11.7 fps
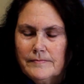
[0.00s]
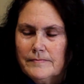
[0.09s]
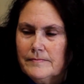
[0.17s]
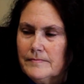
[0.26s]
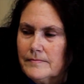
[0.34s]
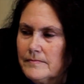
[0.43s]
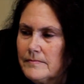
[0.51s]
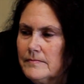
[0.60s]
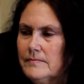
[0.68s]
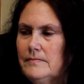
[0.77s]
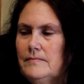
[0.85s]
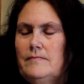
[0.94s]

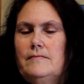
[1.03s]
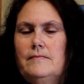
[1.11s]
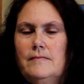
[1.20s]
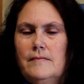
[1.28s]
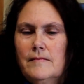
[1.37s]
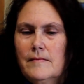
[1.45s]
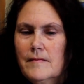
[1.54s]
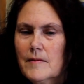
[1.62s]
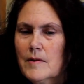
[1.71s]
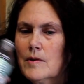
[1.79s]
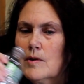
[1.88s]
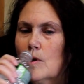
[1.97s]

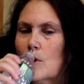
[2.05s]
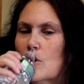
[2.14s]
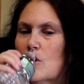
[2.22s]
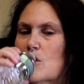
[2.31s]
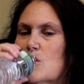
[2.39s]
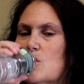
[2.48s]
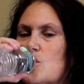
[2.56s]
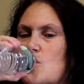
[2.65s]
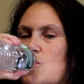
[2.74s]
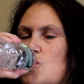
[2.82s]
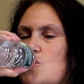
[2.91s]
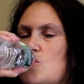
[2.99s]

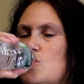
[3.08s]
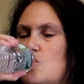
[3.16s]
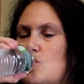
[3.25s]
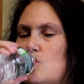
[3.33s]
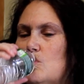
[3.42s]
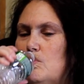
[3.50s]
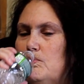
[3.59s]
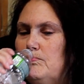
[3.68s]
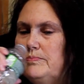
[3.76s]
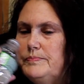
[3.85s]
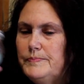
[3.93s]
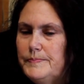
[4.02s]

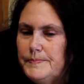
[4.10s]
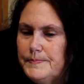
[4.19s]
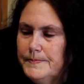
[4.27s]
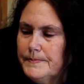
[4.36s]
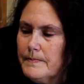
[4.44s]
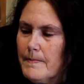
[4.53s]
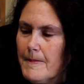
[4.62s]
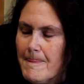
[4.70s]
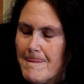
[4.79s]
[no speech]